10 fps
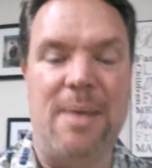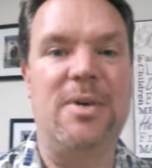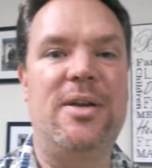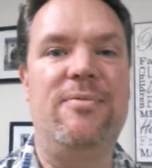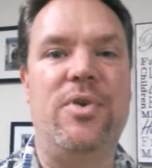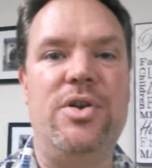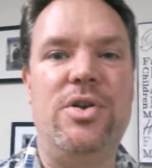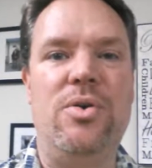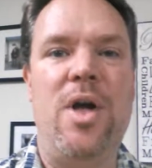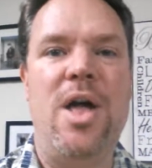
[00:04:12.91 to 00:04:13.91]
I'm looking for
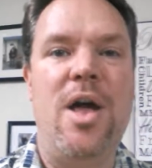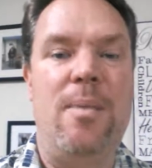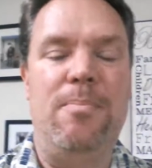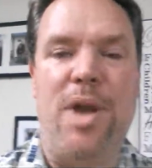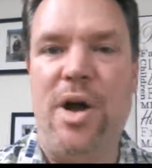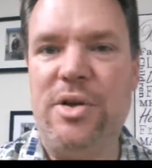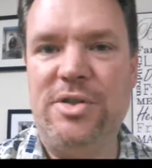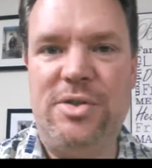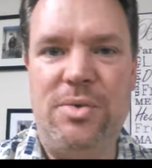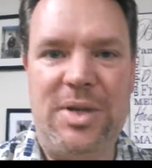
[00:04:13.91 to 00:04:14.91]
new
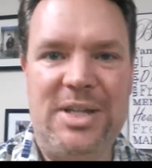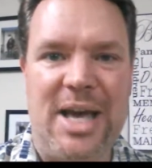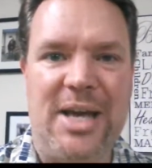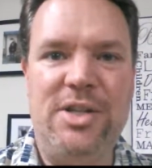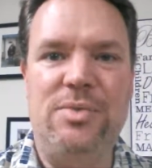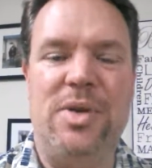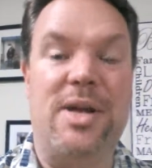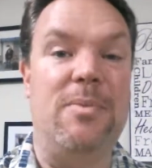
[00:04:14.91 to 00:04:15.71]
bloggers to engage with.